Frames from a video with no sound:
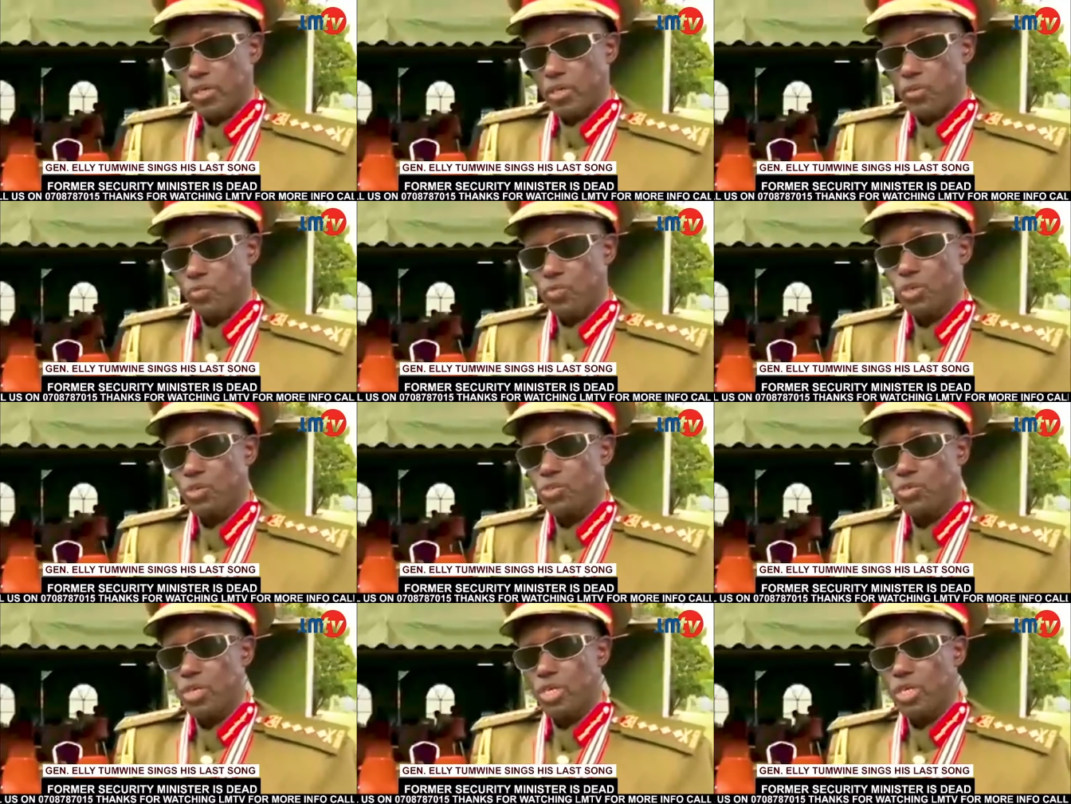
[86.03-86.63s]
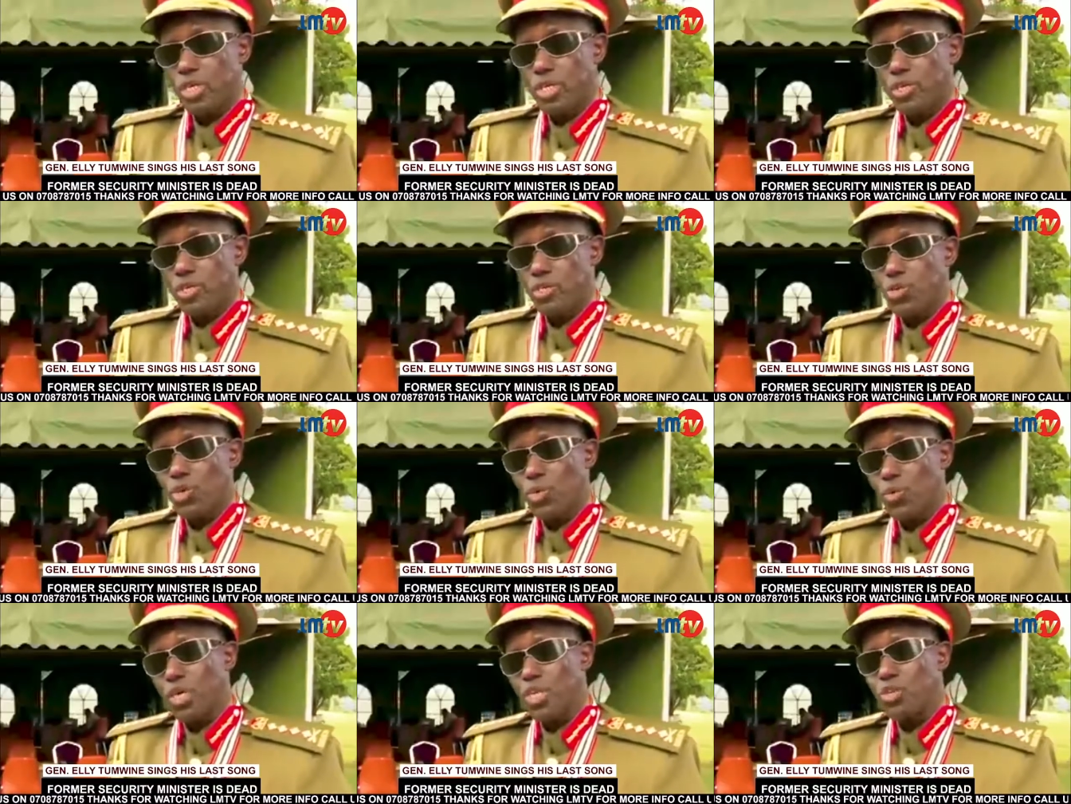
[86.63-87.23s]
Victory, you
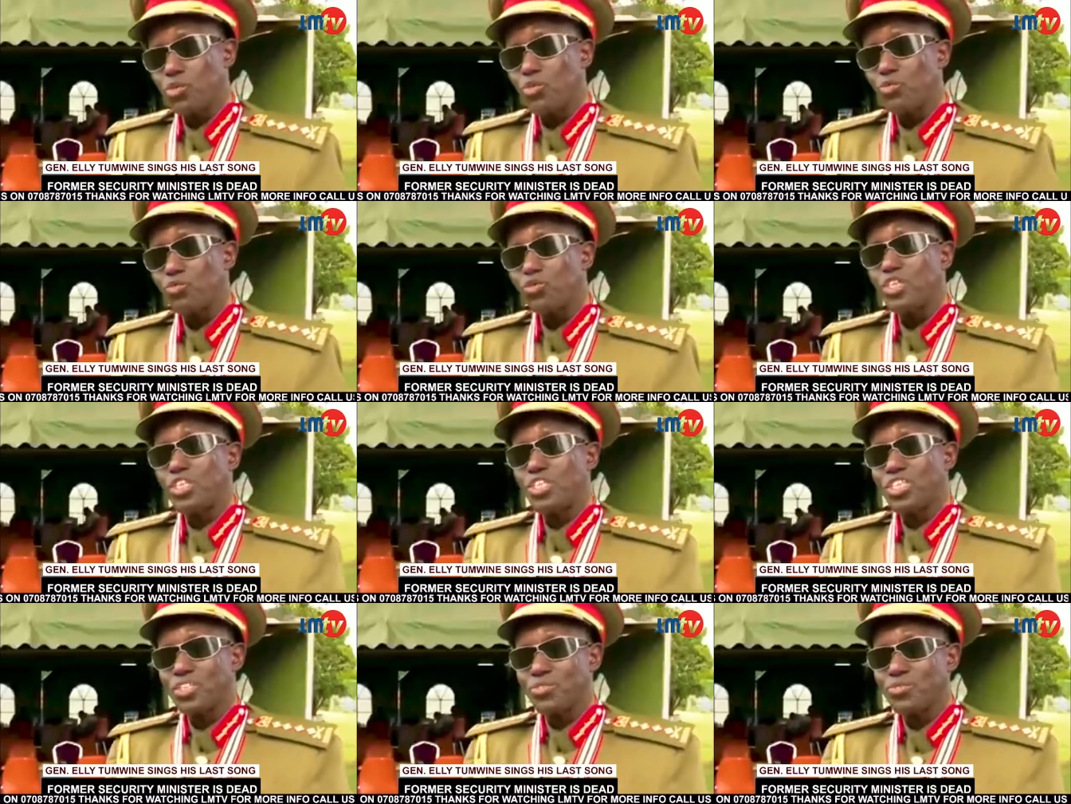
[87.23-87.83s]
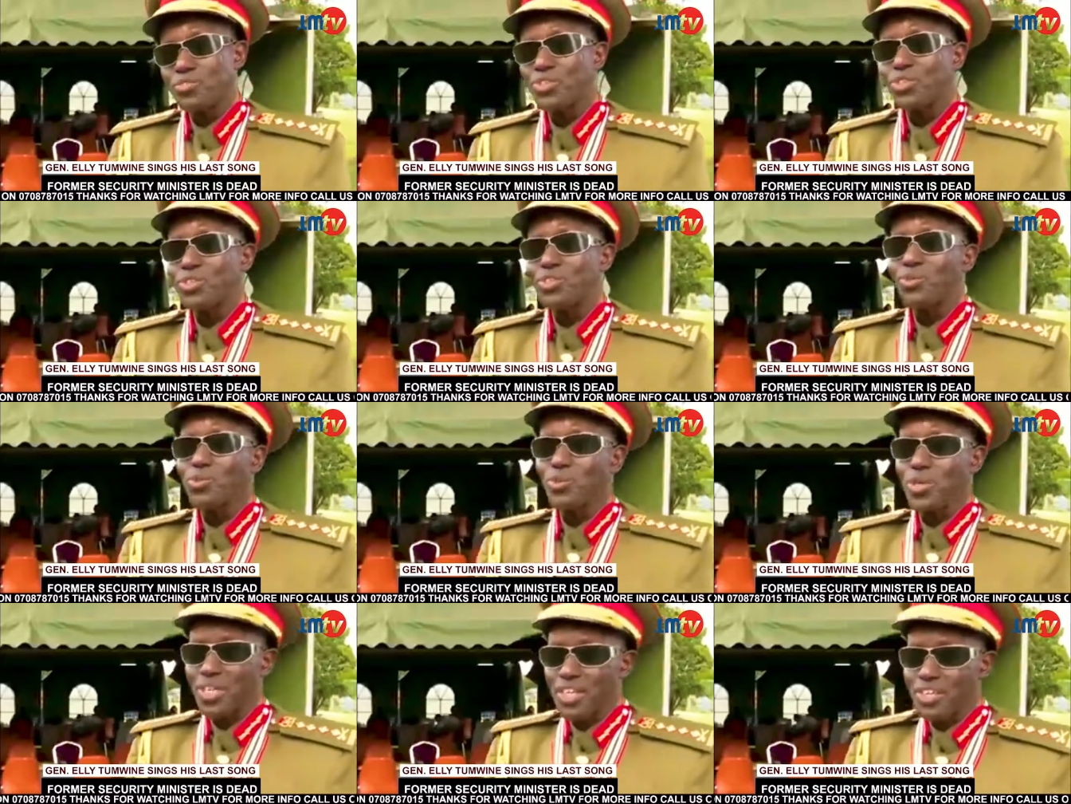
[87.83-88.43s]
know, when you finish, finish
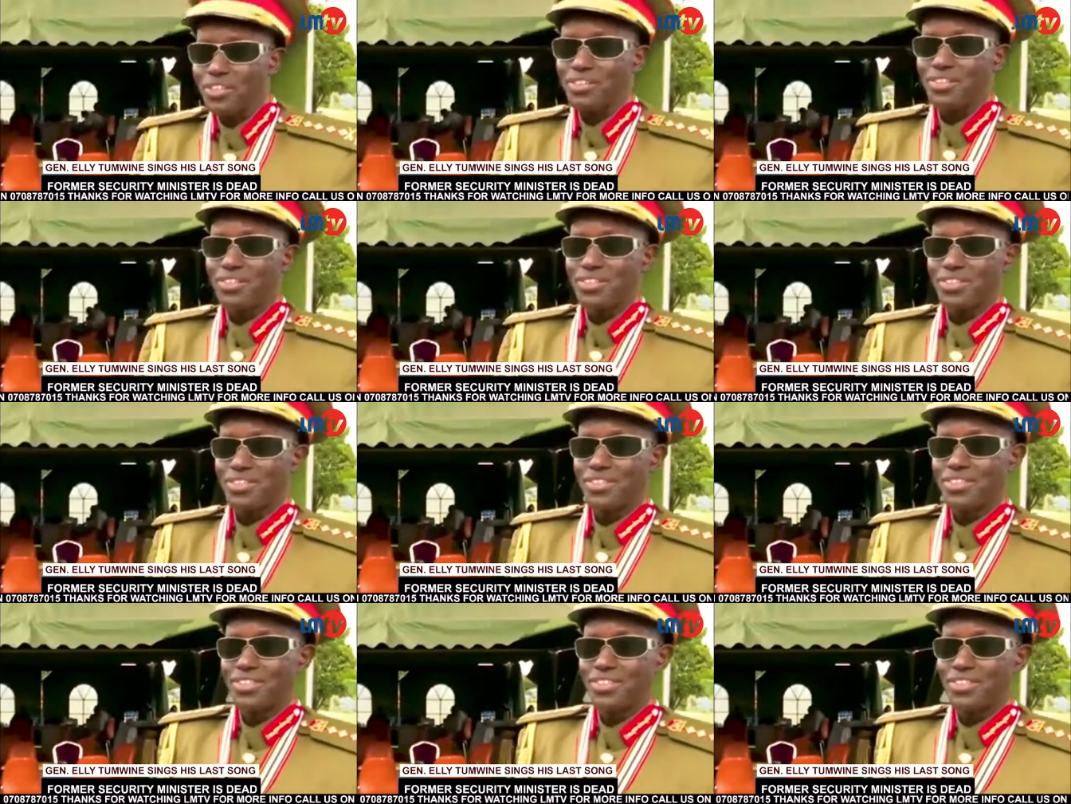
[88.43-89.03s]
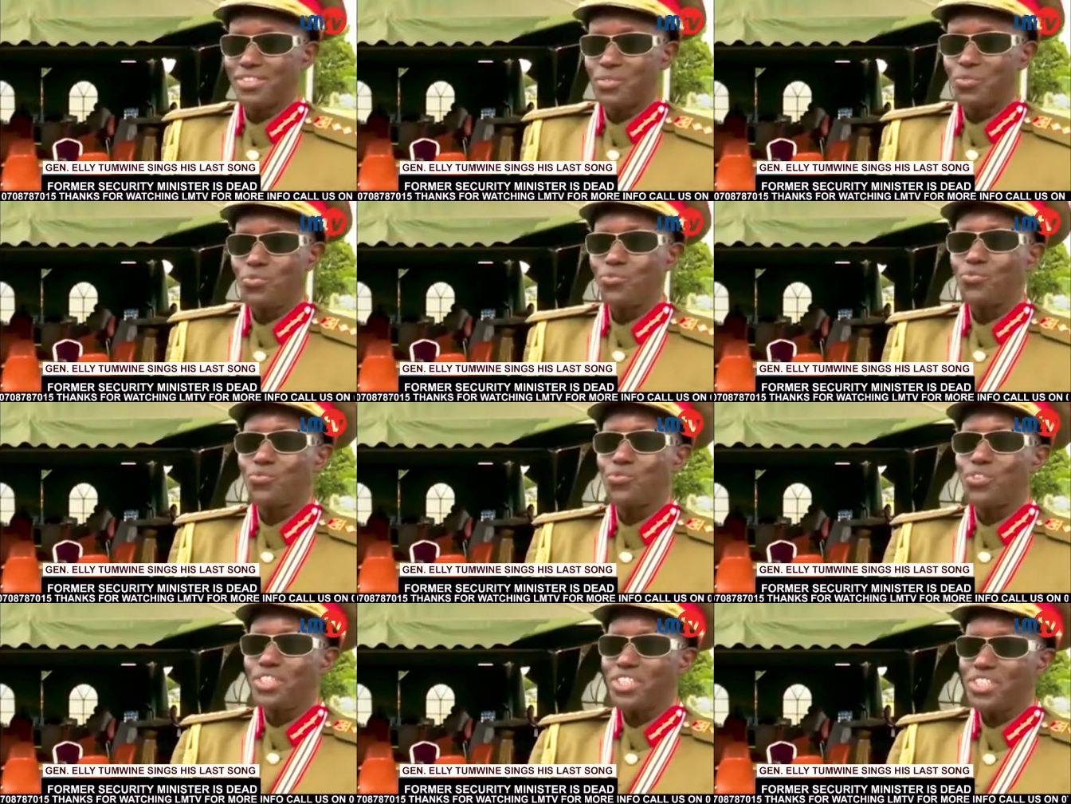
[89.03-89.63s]
well
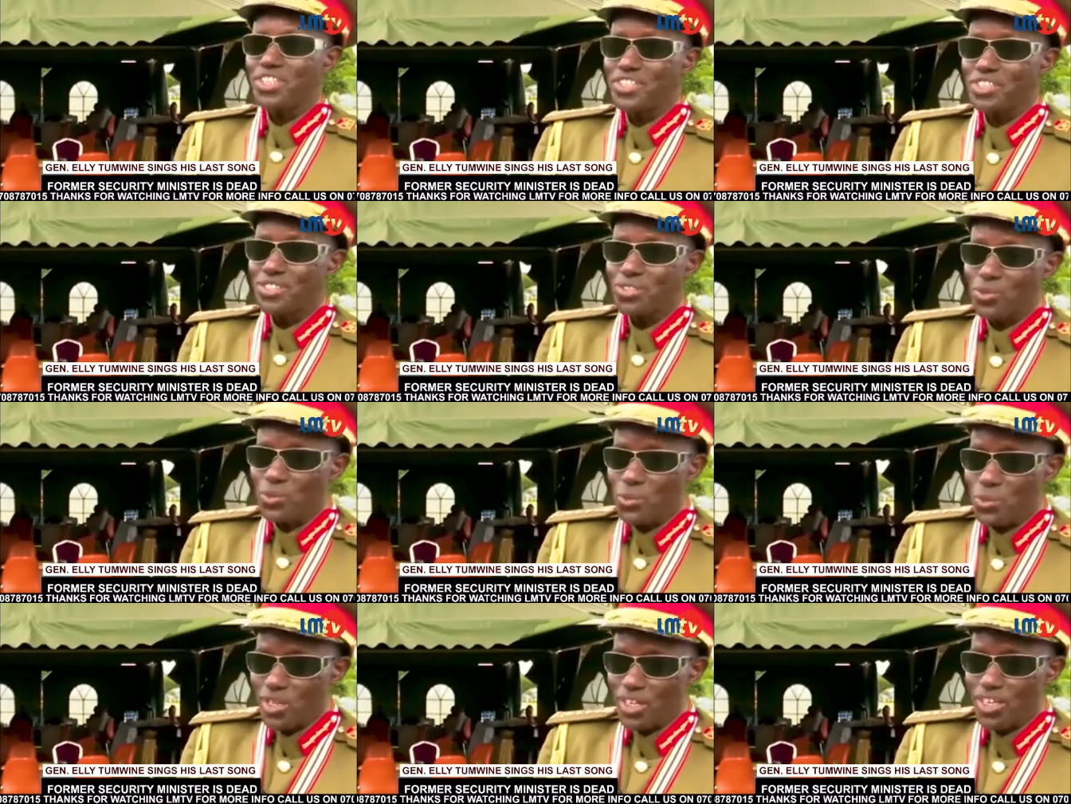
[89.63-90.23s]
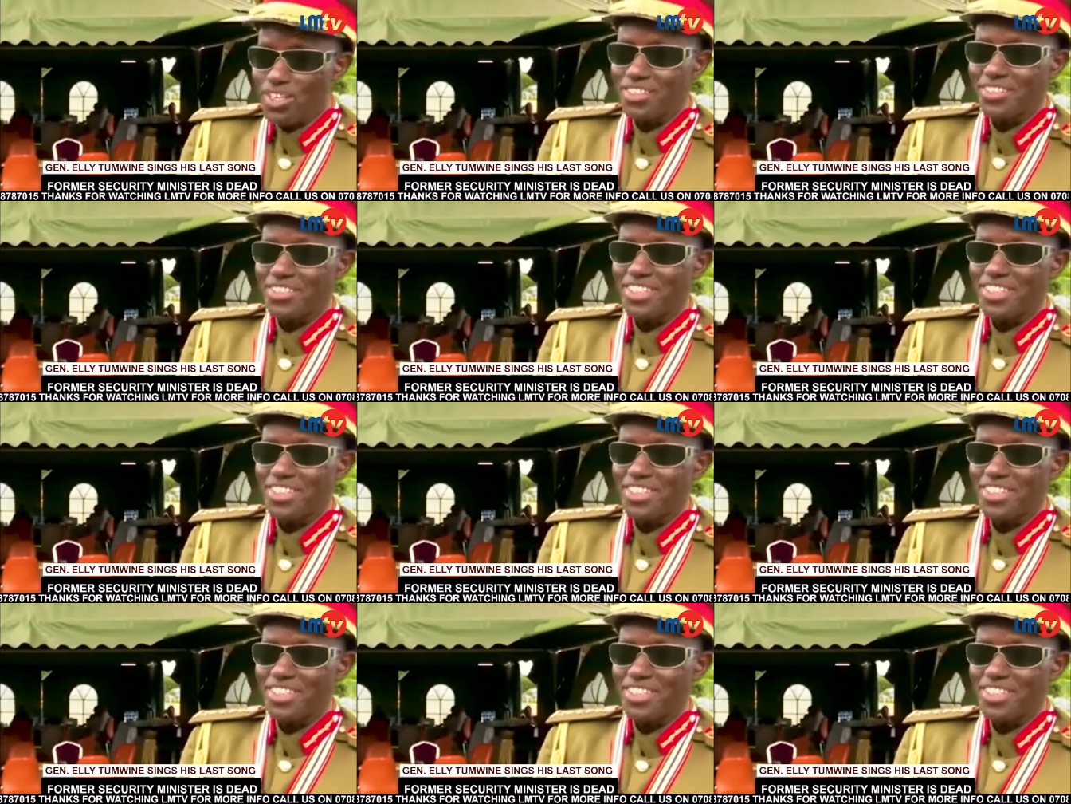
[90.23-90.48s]
finish well.